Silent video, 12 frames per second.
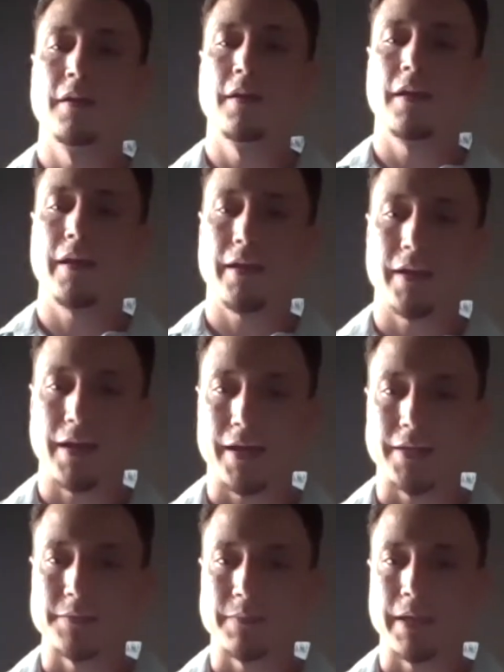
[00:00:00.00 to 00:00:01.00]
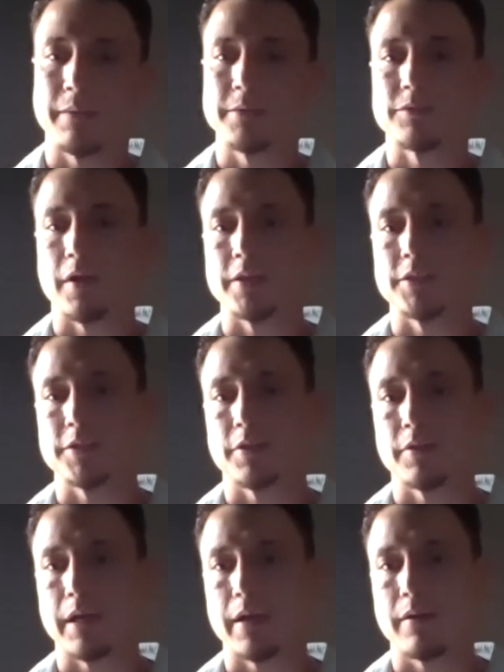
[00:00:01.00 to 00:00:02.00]
Hey guys, my name is Ryan
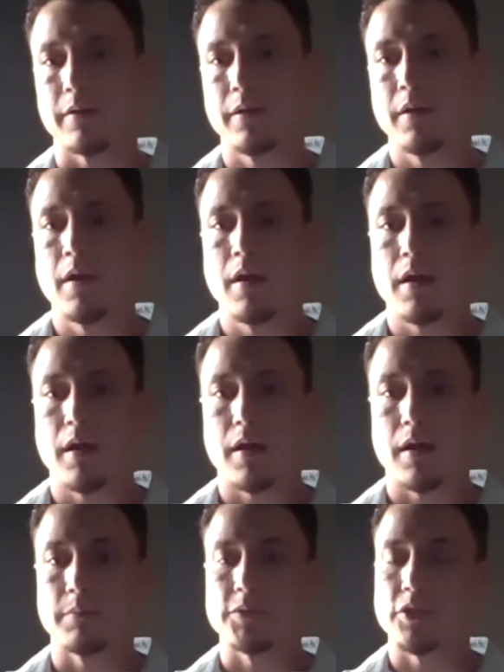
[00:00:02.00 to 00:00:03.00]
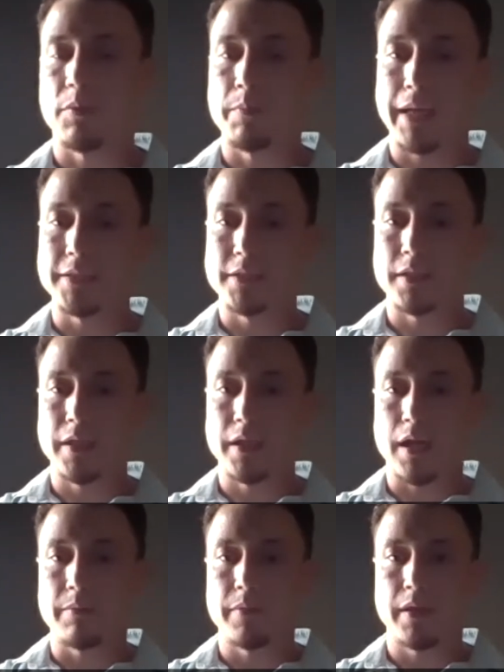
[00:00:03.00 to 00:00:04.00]
Schoenau. So basically,
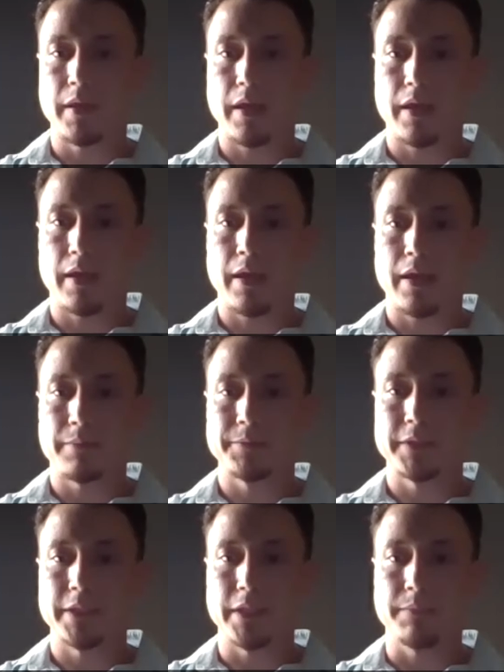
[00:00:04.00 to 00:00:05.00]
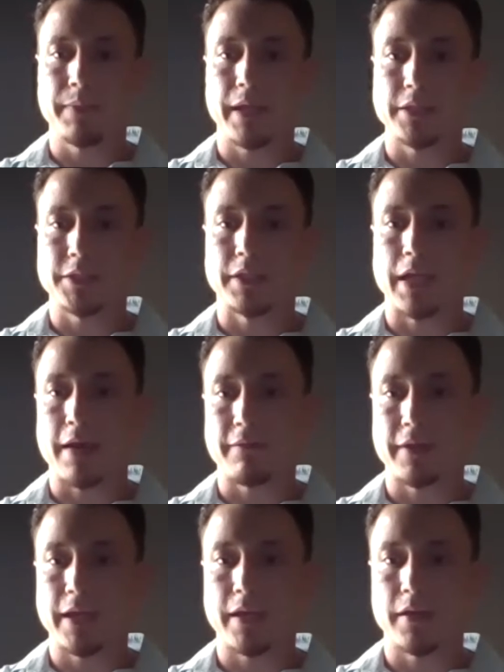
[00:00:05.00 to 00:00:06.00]
I'm the Hep C Patient
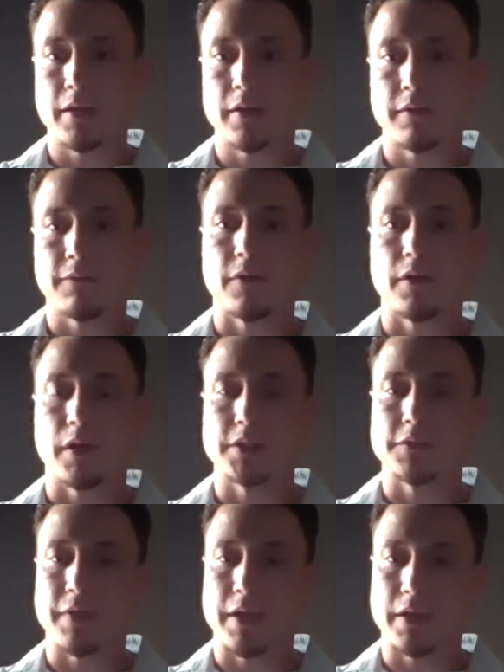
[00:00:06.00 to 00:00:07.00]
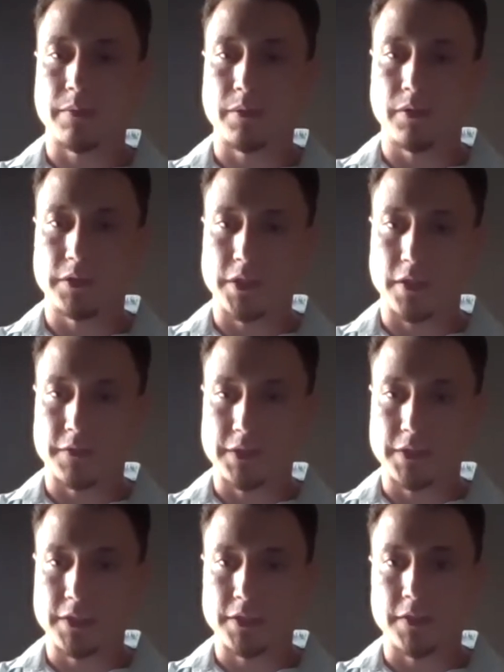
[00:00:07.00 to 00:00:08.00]
Navigator for Hudson Valley Community
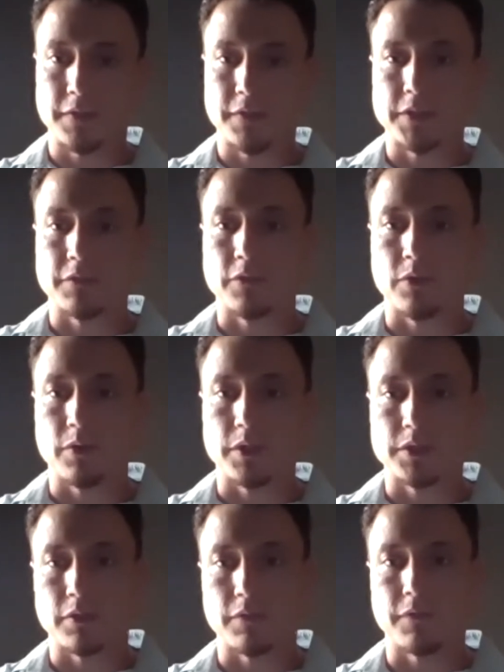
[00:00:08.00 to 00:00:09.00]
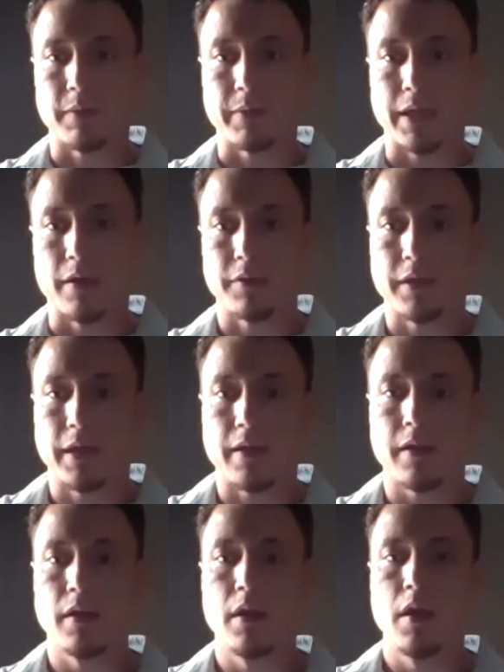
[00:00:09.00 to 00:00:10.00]
Services, Division of Cornerstone Family
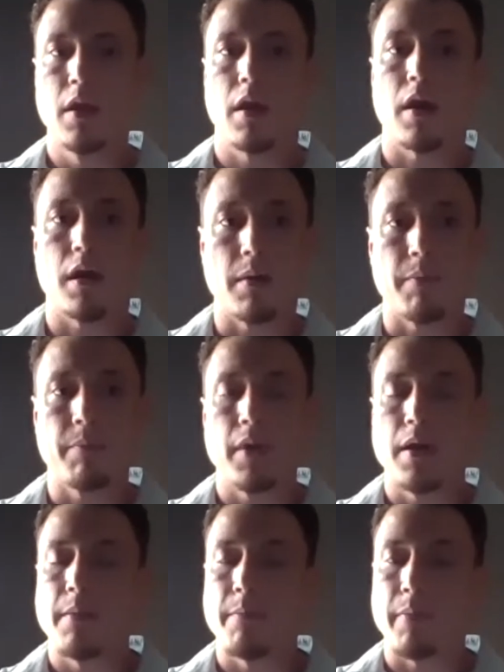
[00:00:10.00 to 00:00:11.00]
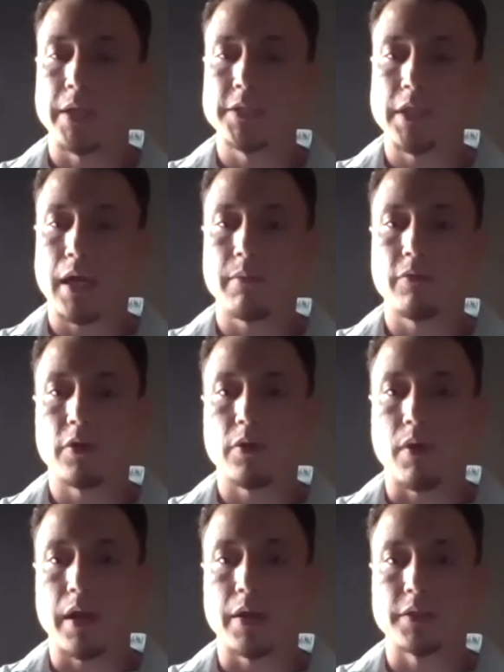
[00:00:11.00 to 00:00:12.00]
Healthcare. My job
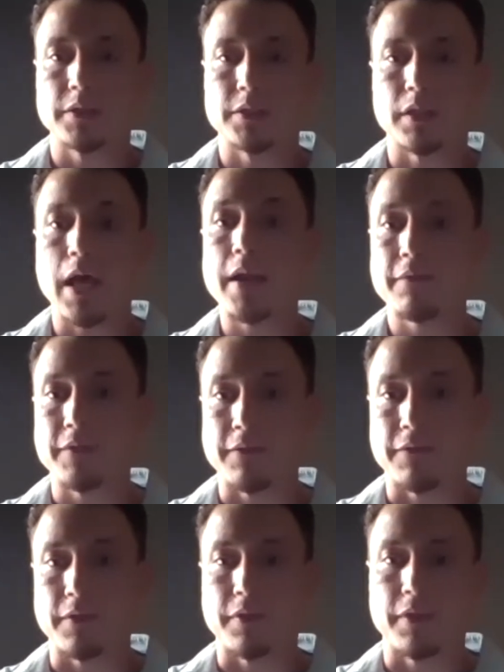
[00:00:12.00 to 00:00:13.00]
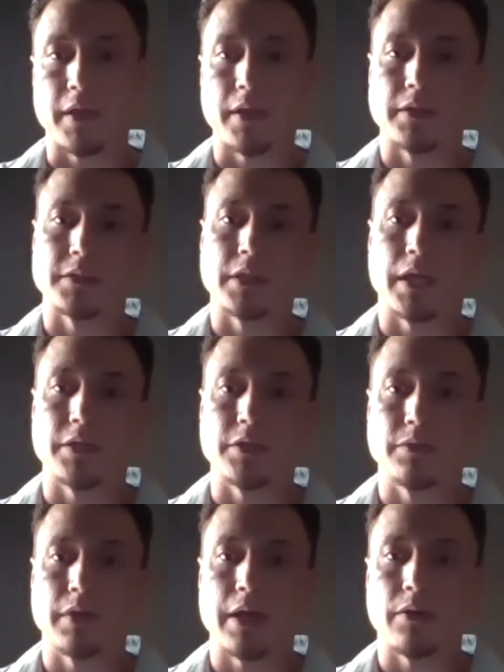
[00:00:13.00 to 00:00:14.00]
requires a lot of different things. I do
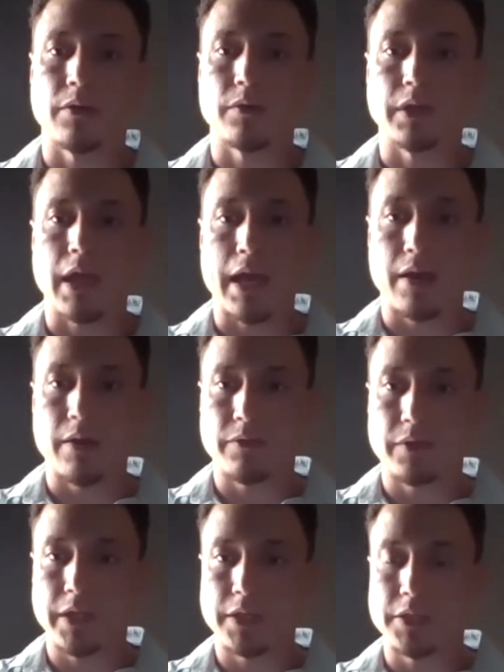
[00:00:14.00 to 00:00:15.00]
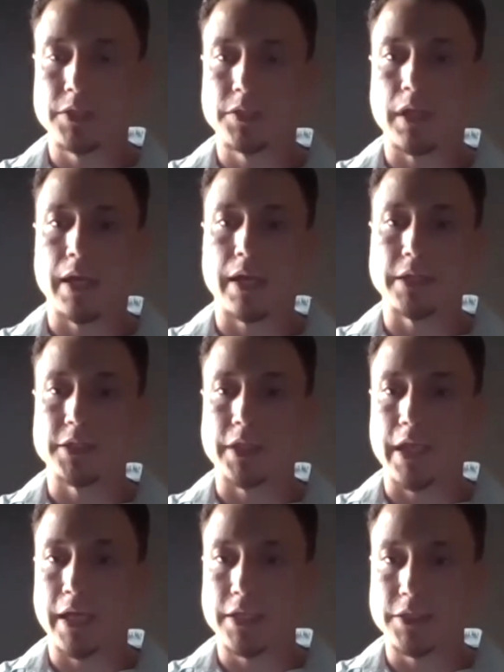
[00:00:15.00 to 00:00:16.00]
not only outreach and
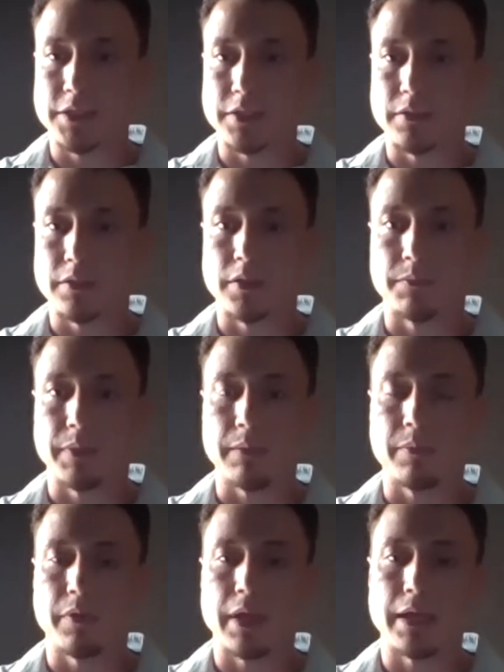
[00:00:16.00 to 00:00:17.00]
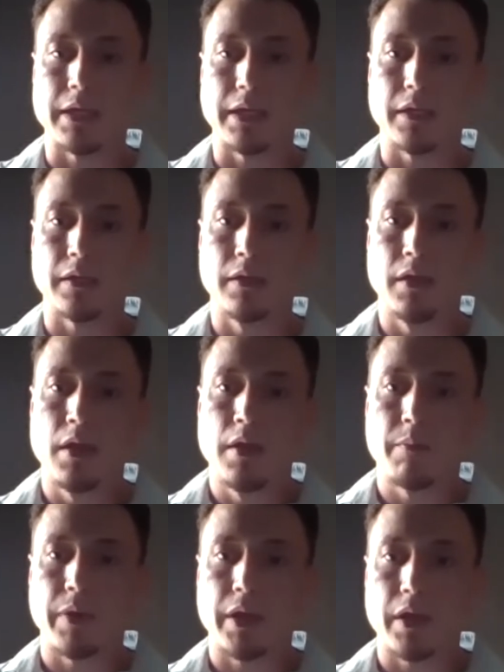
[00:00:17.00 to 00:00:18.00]
education to people that need it,
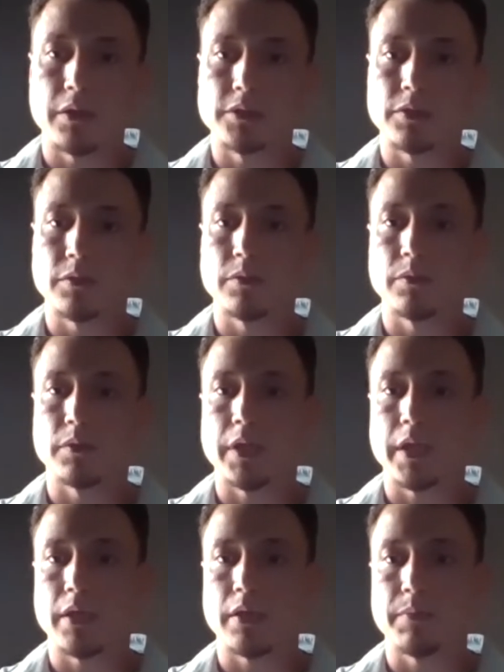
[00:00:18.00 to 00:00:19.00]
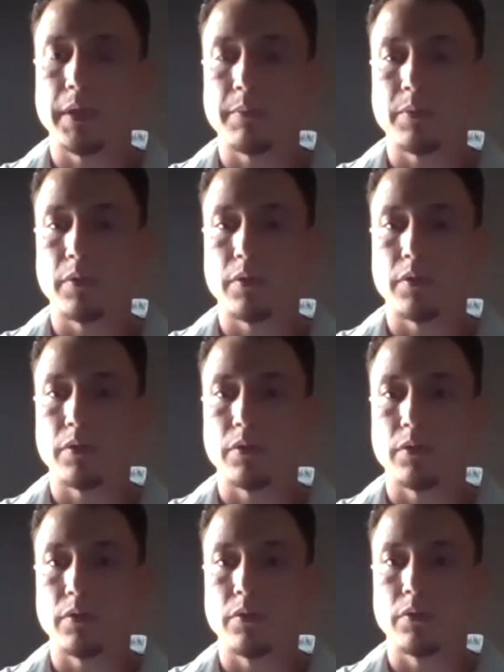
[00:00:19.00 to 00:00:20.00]
but I also link people
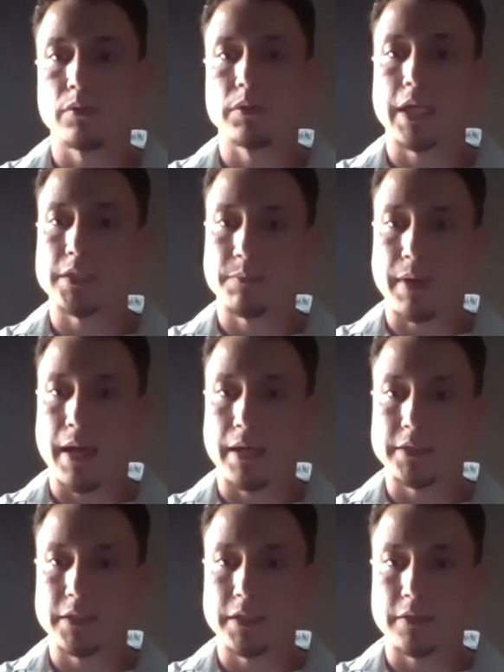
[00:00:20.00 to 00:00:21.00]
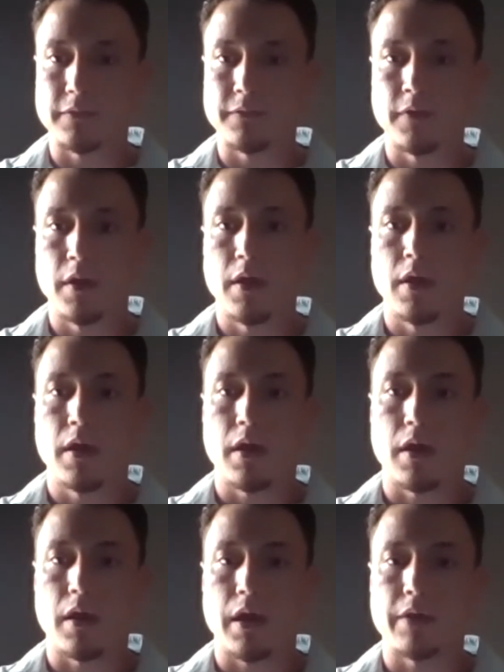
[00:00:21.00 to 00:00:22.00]
who test positive
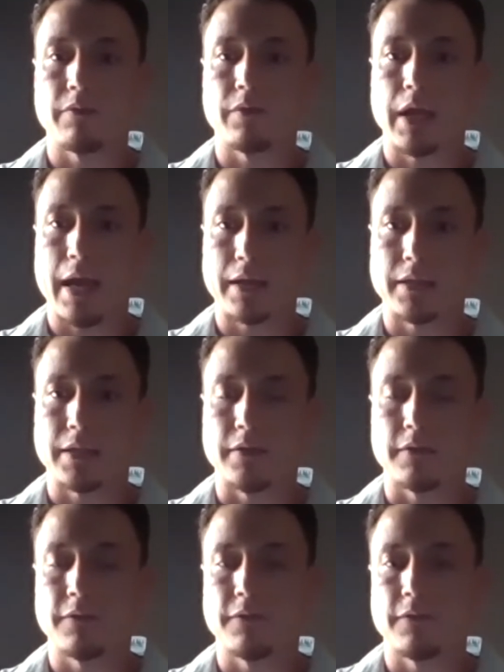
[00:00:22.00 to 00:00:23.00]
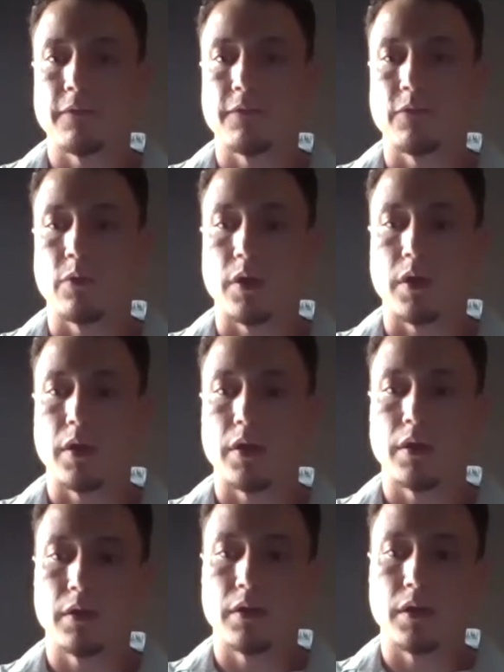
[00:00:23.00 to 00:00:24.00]
and reactive
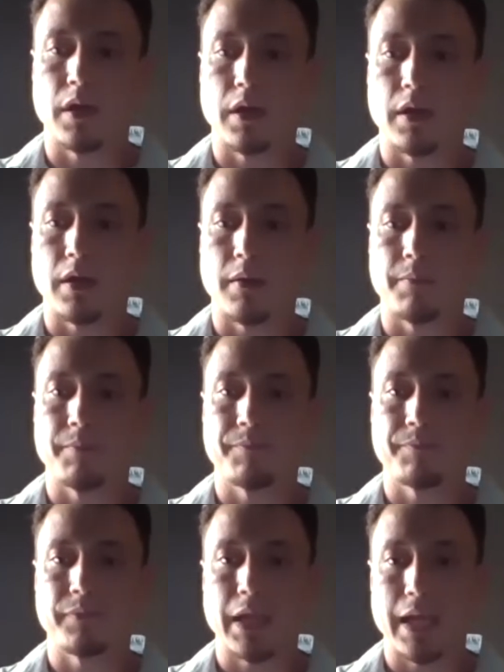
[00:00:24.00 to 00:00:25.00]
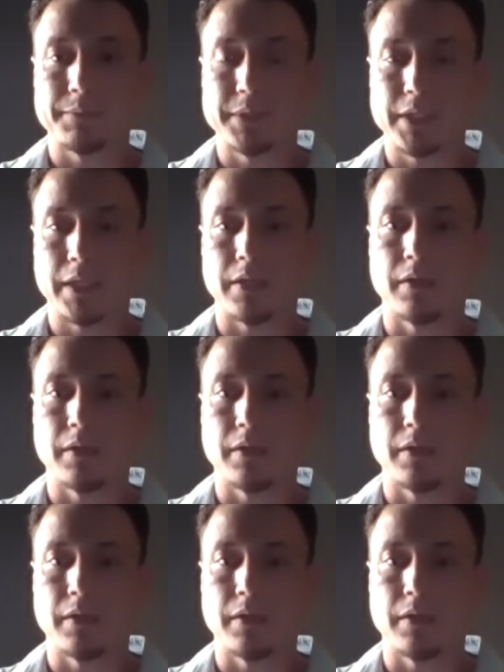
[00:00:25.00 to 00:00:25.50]
for Hep C.